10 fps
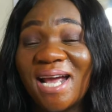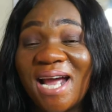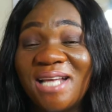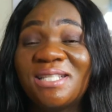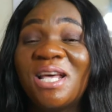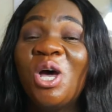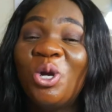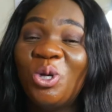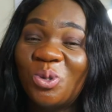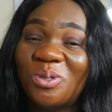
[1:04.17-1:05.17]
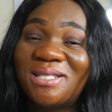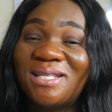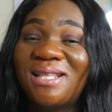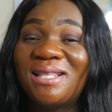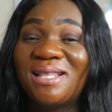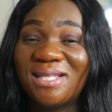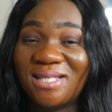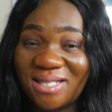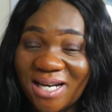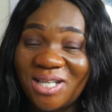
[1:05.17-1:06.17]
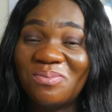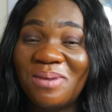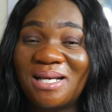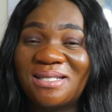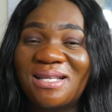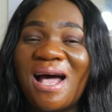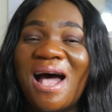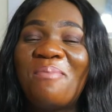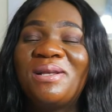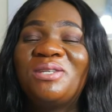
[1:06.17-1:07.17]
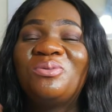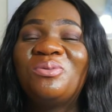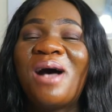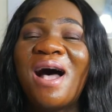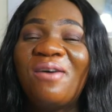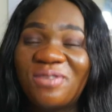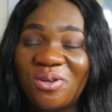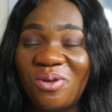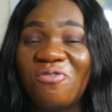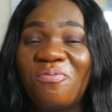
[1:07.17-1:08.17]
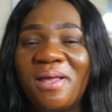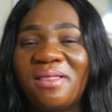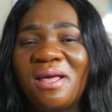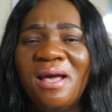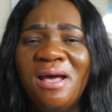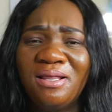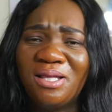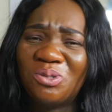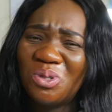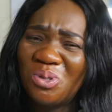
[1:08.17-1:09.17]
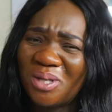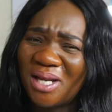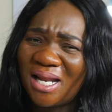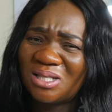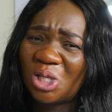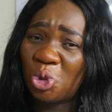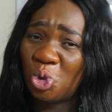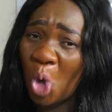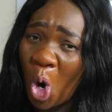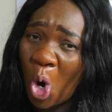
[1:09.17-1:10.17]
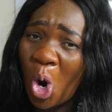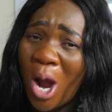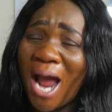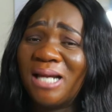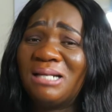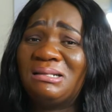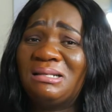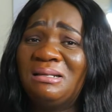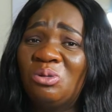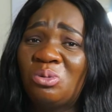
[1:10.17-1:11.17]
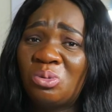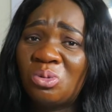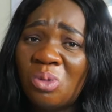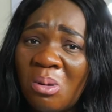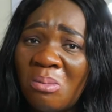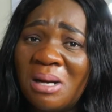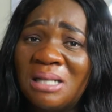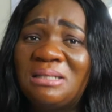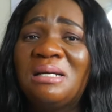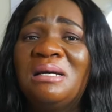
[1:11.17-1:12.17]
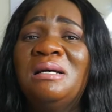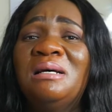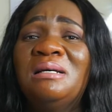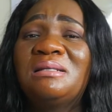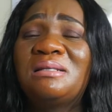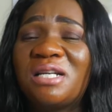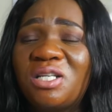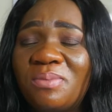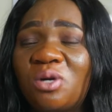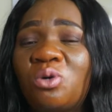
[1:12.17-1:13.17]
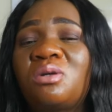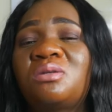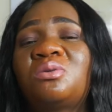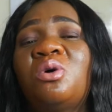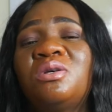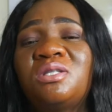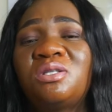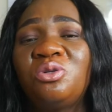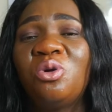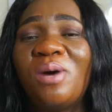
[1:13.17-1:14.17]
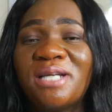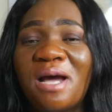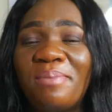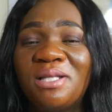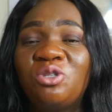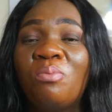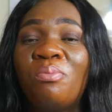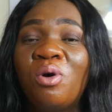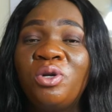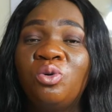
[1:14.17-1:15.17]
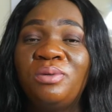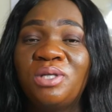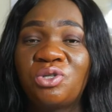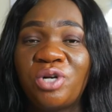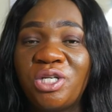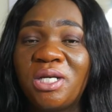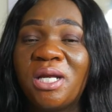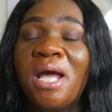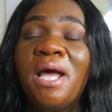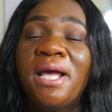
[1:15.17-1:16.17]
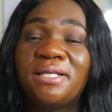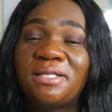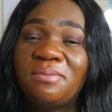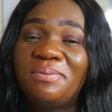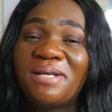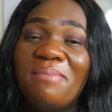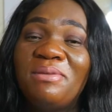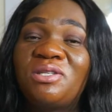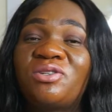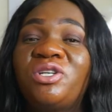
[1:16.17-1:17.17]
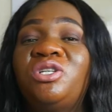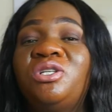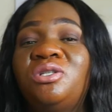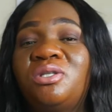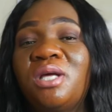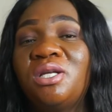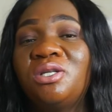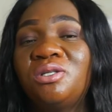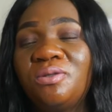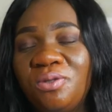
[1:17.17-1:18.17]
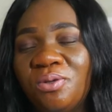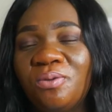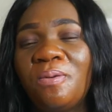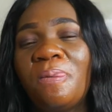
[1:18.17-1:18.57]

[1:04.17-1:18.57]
guys you don't see the stretch marks up until after you give birth. That's when you realize, like, yo, I had so much stretch marks because you know what happens your body will be stretching as the tummy stretches and you know